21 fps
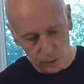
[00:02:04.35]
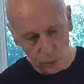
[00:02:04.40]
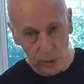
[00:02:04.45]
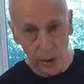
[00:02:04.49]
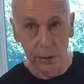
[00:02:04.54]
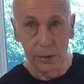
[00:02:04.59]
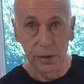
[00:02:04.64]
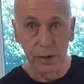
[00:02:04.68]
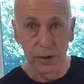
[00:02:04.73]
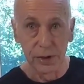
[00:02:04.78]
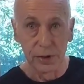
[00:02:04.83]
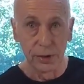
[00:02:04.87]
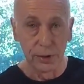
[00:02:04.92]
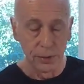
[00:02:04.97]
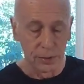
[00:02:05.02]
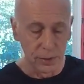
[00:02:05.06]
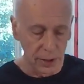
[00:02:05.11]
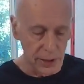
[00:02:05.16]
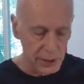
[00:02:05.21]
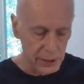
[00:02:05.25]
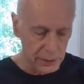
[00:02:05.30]
What I'm going to do
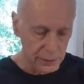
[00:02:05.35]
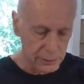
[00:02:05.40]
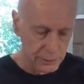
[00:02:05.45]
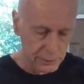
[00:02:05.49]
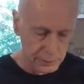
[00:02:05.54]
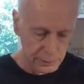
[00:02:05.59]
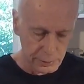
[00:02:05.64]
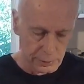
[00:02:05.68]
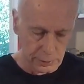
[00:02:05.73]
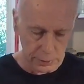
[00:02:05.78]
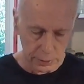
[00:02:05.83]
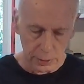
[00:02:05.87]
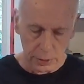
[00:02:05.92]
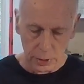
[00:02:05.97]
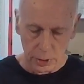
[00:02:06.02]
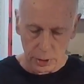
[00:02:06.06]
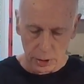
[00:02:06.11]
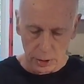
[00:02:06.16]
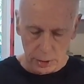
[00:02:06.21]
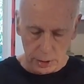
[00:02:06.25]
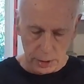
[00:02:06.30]
now
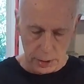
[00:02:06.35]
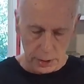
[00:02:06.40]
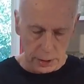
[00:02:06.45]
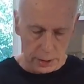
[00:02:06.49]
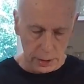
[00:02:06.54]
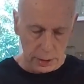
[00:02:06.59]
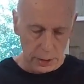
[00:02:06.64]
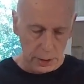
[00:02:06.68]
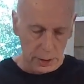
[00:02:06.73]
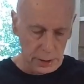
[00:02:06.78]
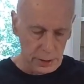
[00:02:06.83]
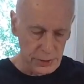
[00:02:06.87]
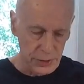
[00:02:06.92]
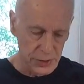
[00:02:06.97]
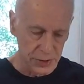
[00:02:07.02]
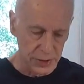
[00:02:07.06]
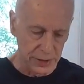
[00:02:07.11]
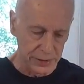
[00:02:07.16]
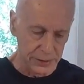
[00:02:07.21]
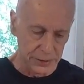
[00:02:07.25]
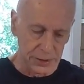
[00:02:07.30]
is
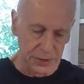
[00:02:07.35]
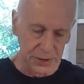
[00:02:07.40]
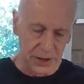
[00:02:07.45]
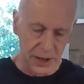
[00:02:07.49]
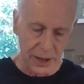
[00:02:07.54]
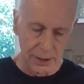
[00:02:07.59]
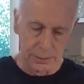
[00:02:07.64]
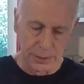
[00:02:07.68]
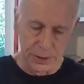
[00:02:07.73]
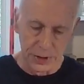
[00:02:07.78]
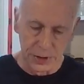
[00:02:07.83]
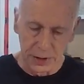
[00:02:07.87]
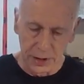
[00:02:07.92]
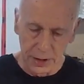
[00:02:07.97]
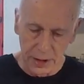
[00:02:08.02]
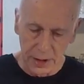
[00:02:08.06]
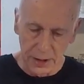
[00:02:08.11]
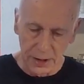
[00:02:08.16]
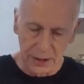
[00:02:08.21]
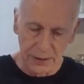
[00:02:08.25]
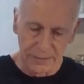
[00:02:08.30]
cut this cabbage in
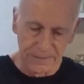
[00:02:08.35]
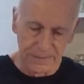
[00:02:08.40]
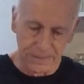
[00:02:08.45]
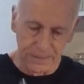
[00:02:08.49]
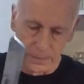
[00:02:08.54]
half,